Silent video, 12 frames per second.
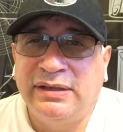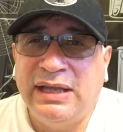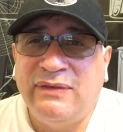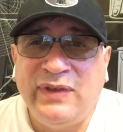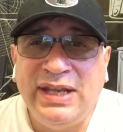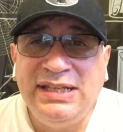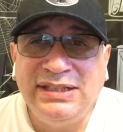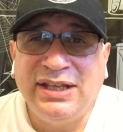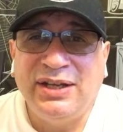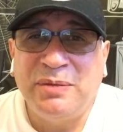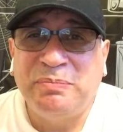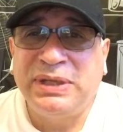If he's
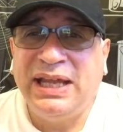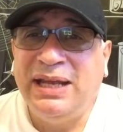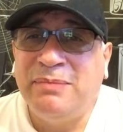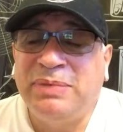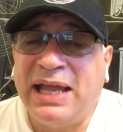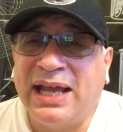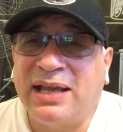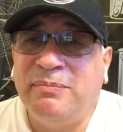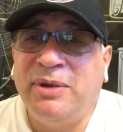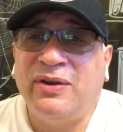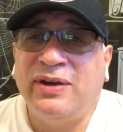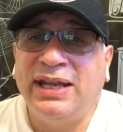going to play a black
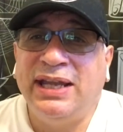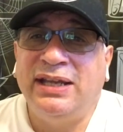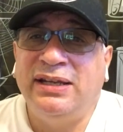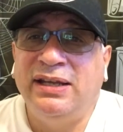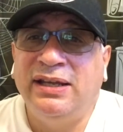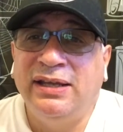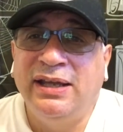American,